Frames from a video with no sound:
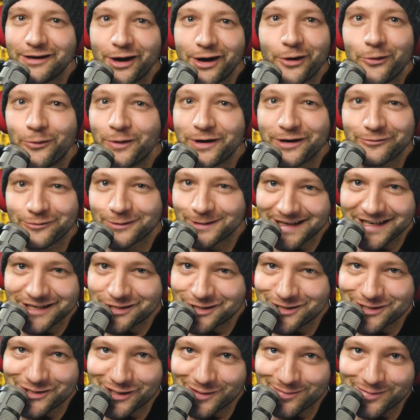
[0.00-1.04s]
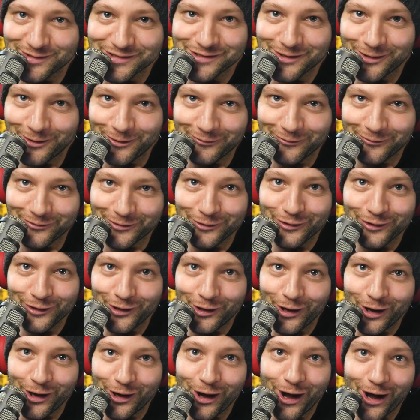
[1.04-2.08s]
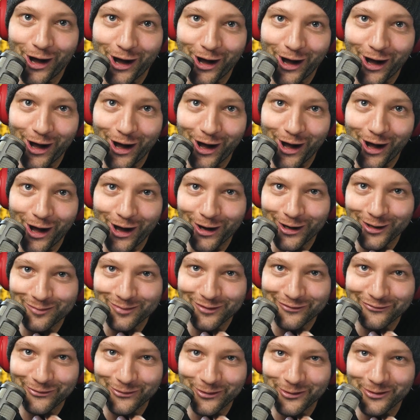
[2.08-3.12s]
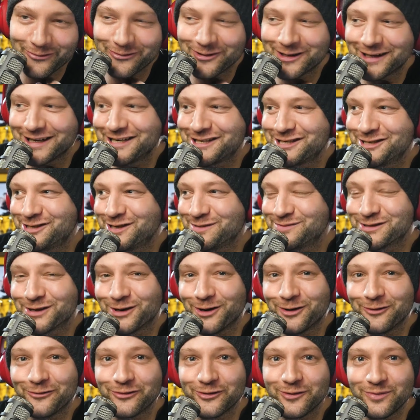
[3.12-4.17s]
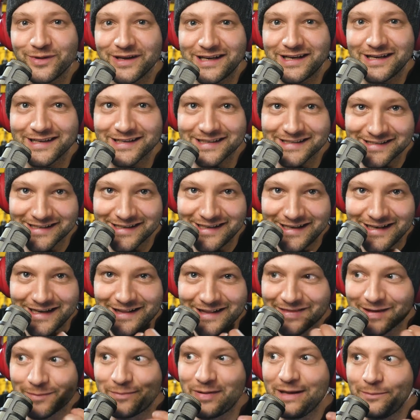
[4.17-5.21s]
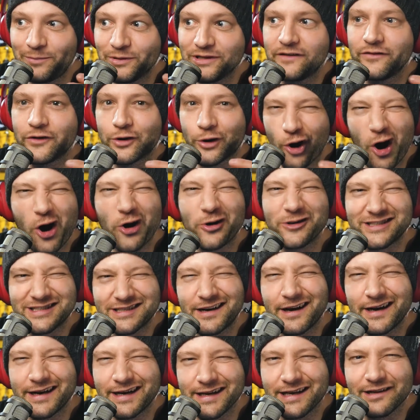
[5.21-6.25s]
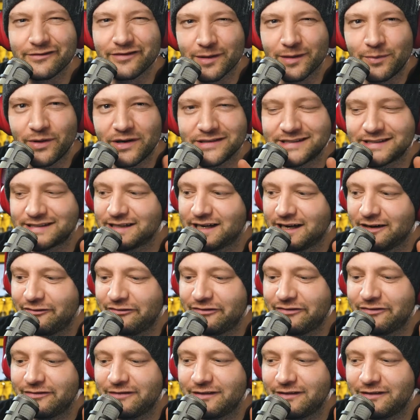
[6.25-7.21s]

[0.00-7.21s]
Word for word: know when a relationship is over long before the relationship's over because the people in their hearts kind of give up on stuff.